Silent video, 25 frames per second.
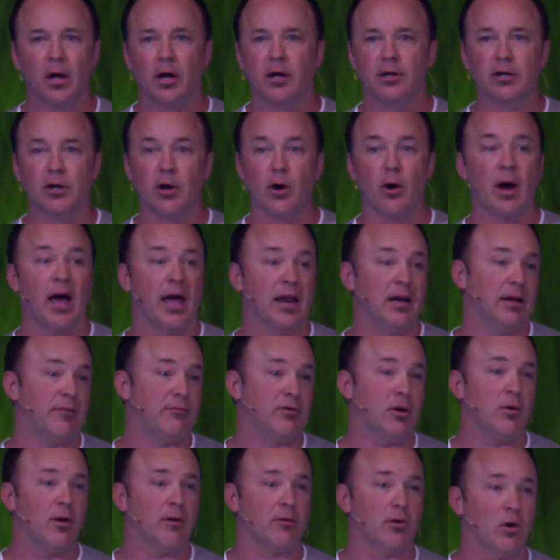You know, and if
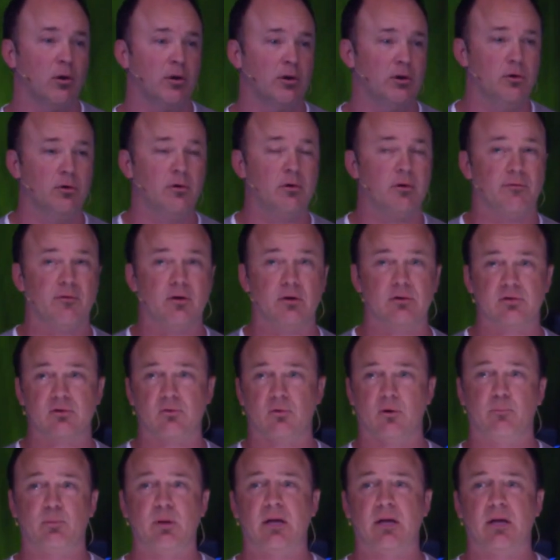you ever go to Universal or a